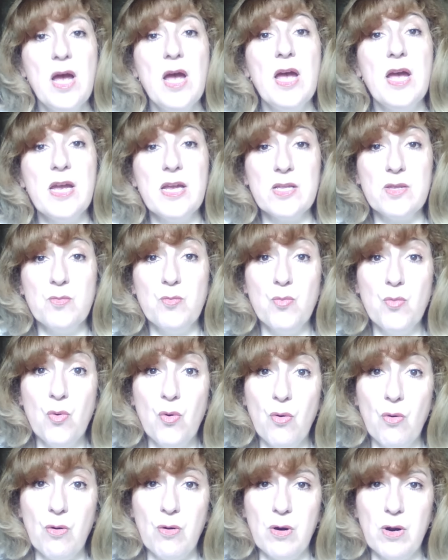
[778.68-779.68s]
and
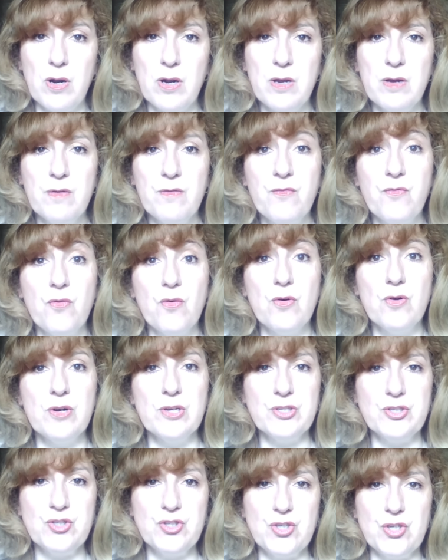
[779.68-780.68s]
more
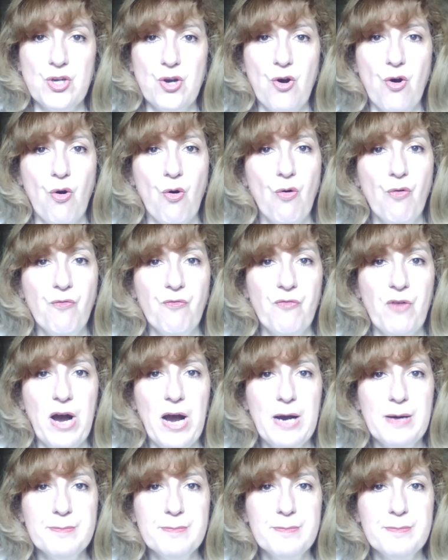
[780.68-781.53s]
for Jehovah.